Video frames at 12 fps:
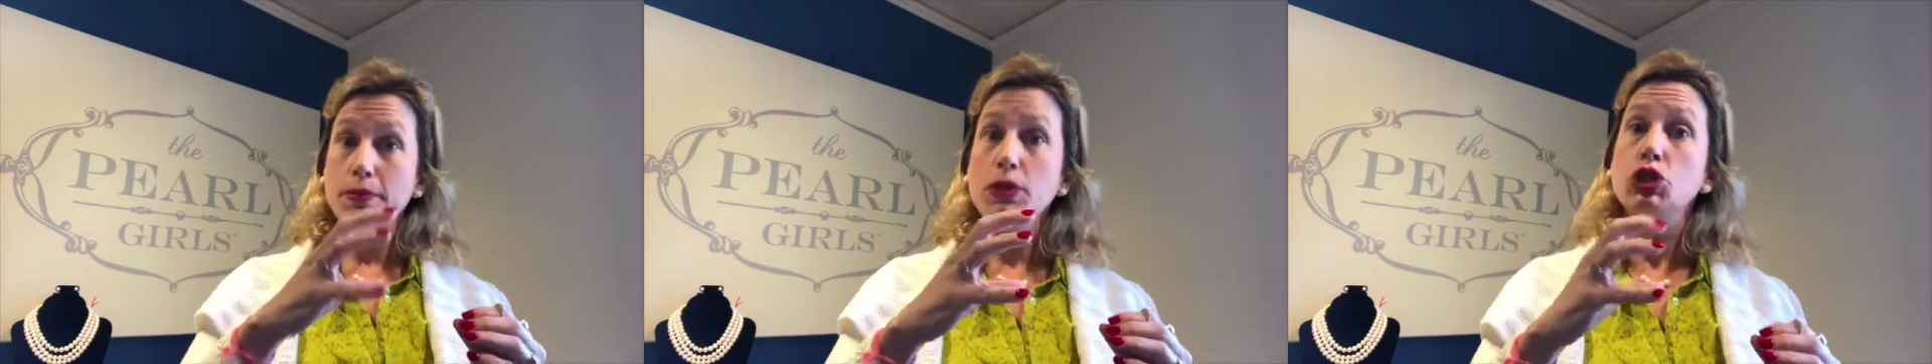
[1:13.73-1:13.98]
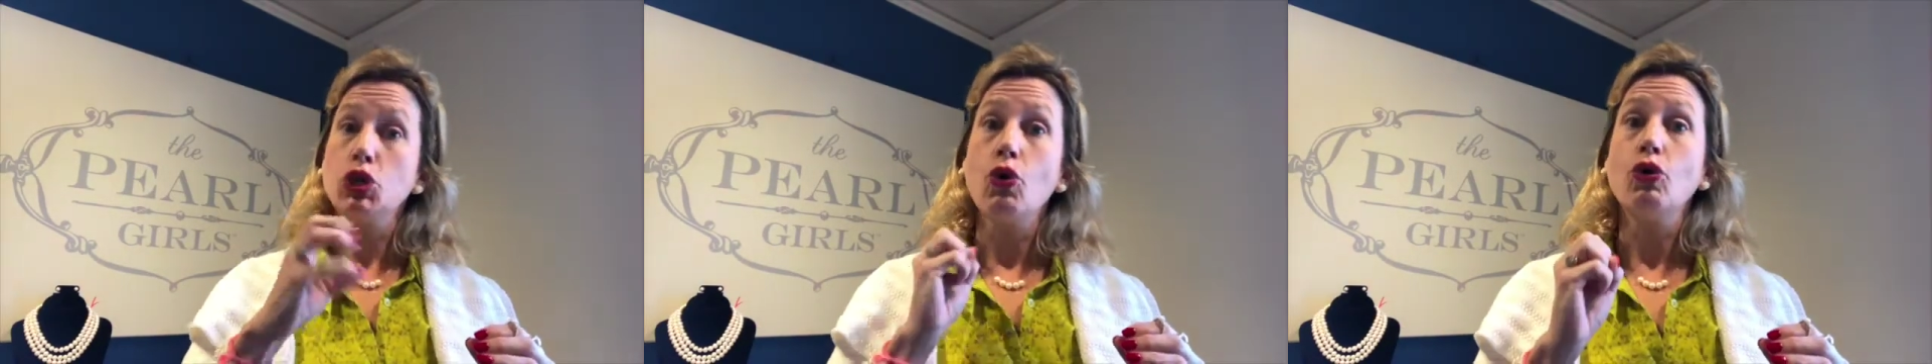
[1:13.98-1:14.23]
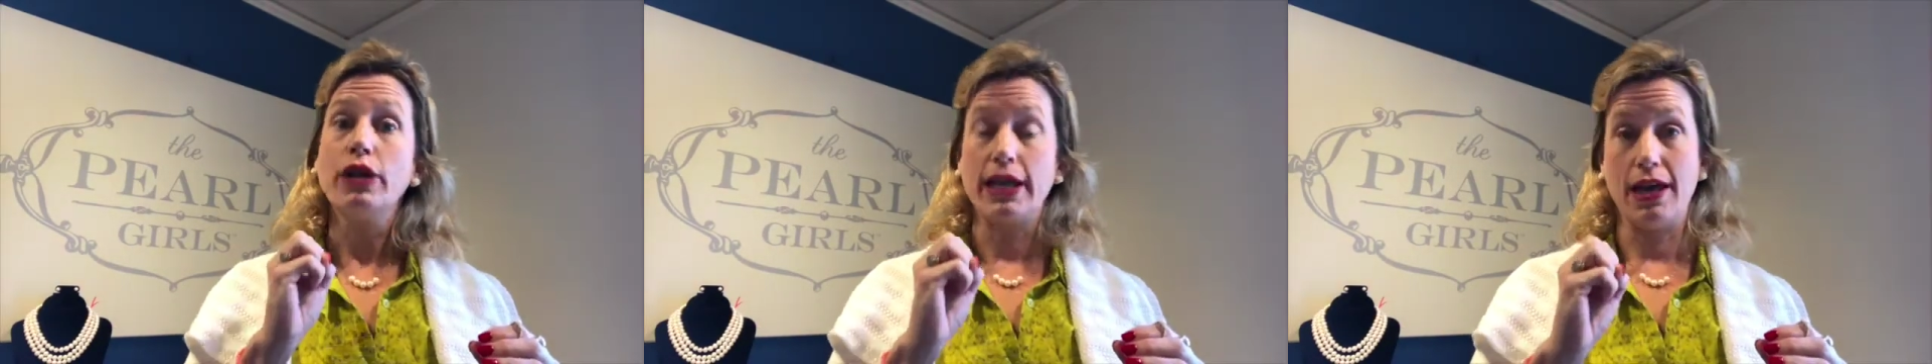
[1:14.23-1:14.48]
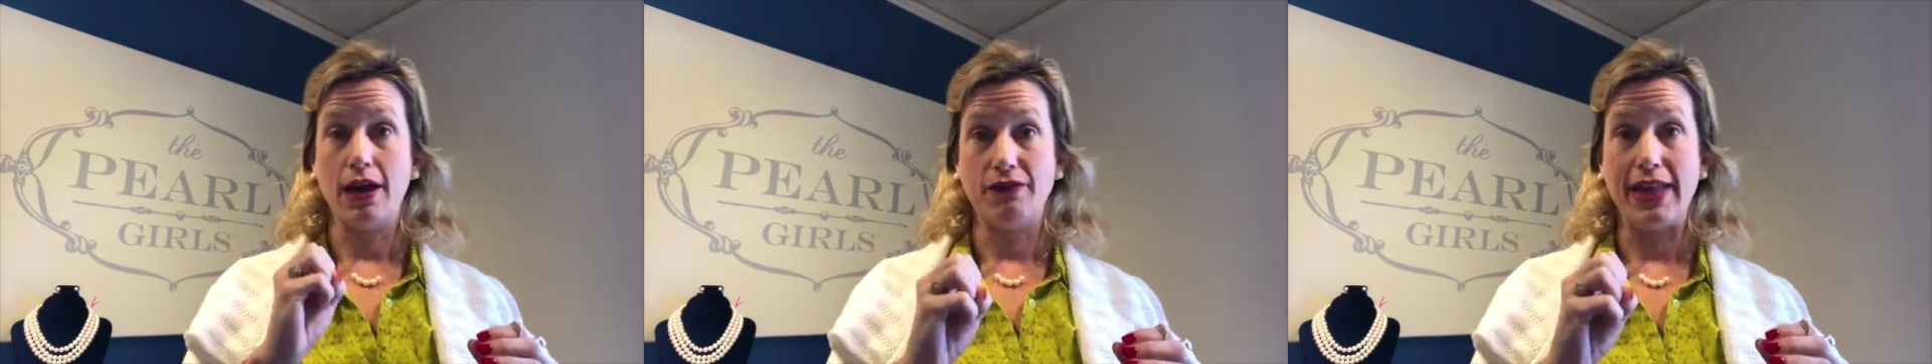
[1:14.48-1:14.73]

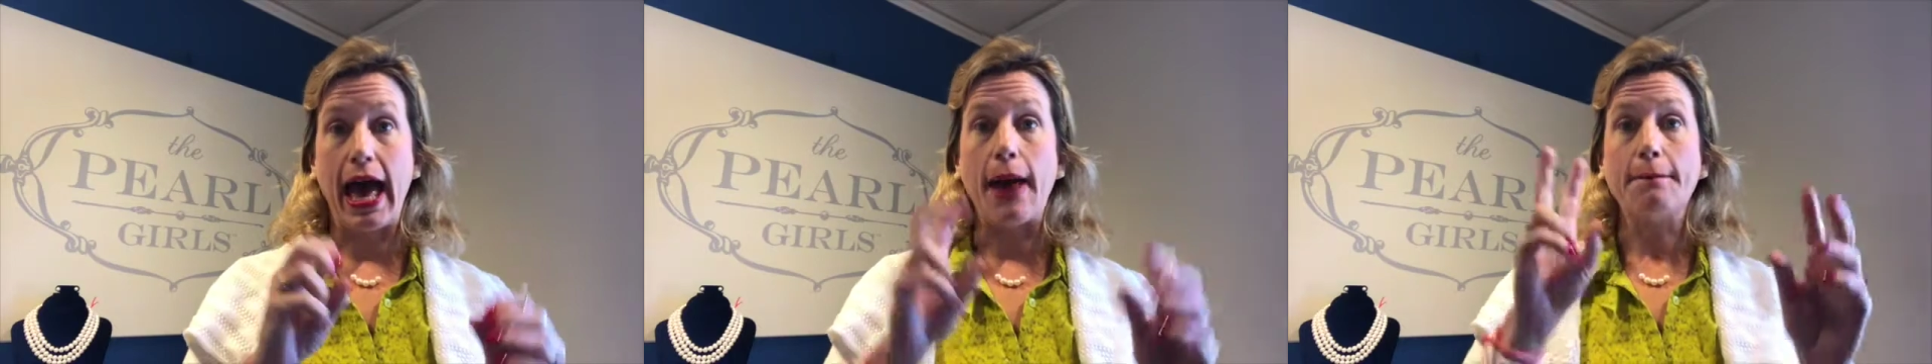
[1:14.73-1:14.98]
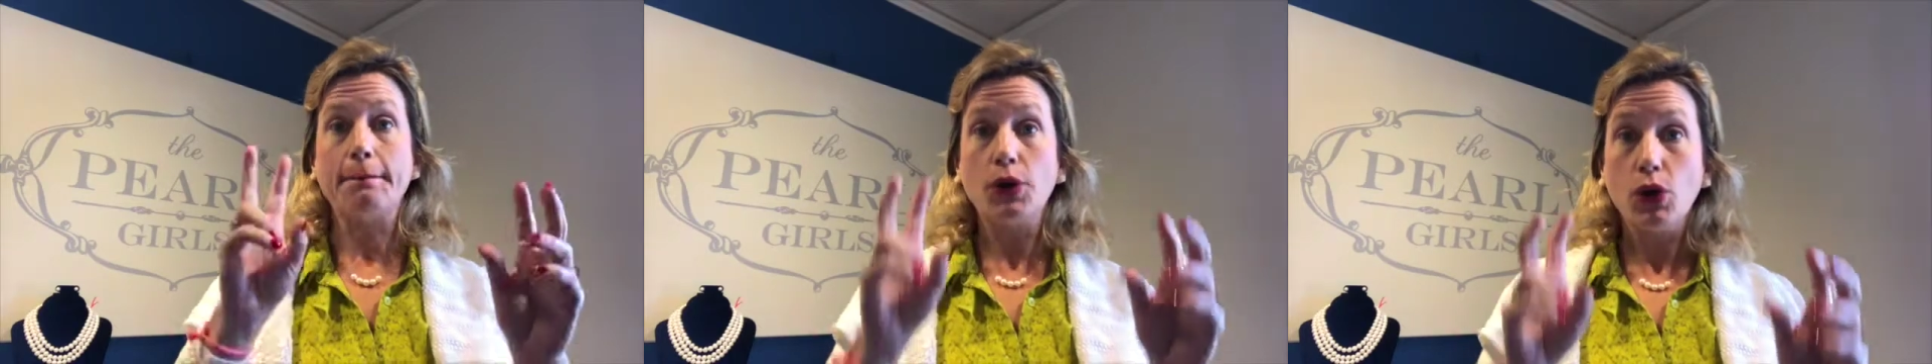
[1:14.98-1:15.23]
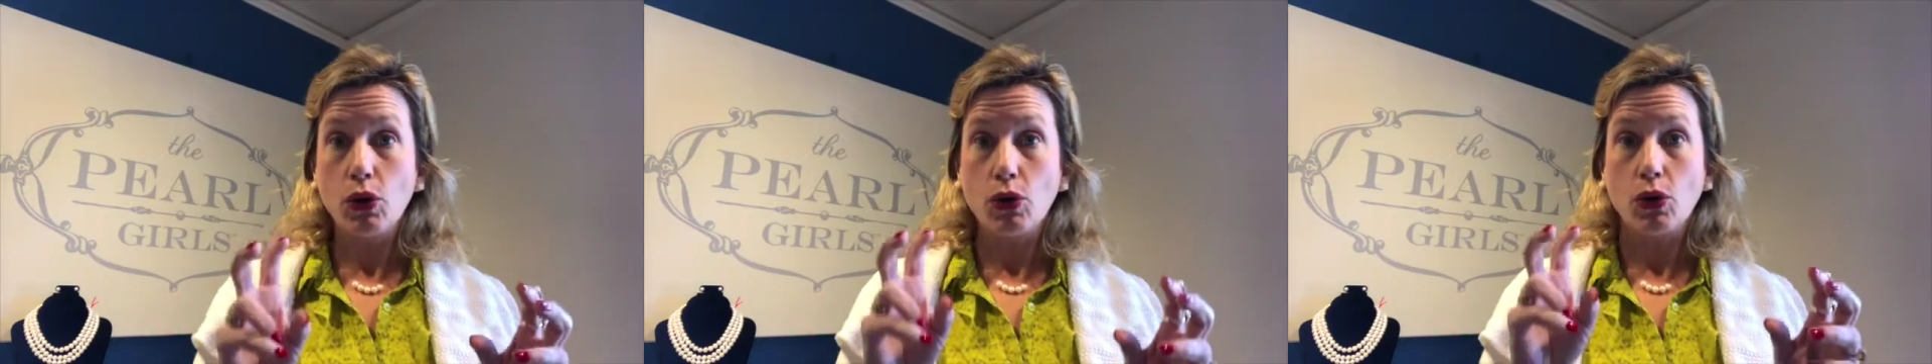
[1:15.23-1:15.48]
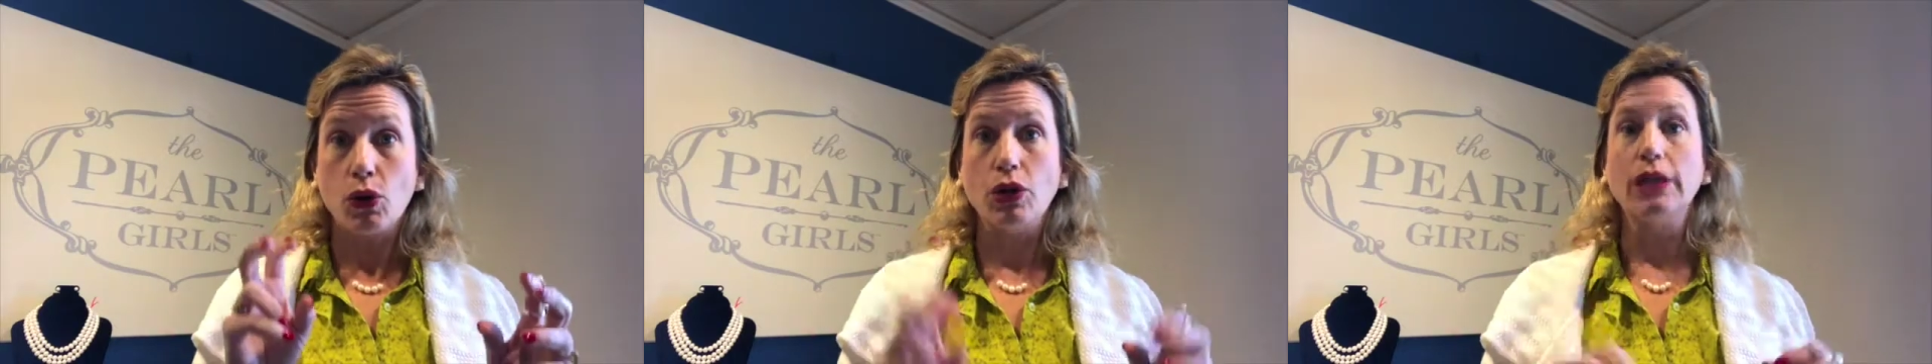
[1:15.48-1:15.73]
majority of that
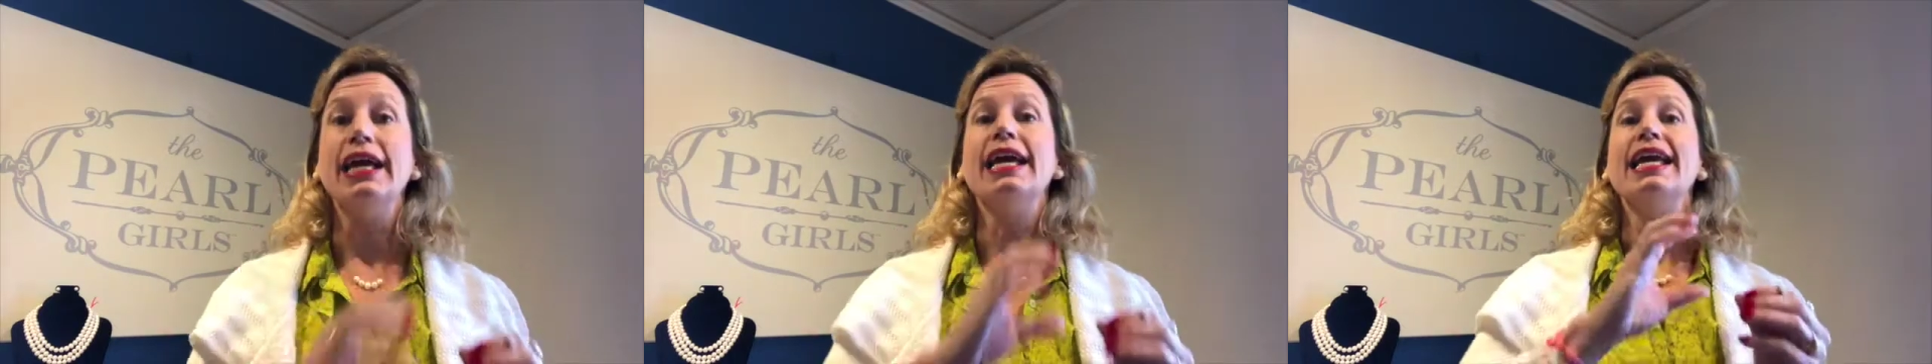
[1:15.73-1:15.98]
pearl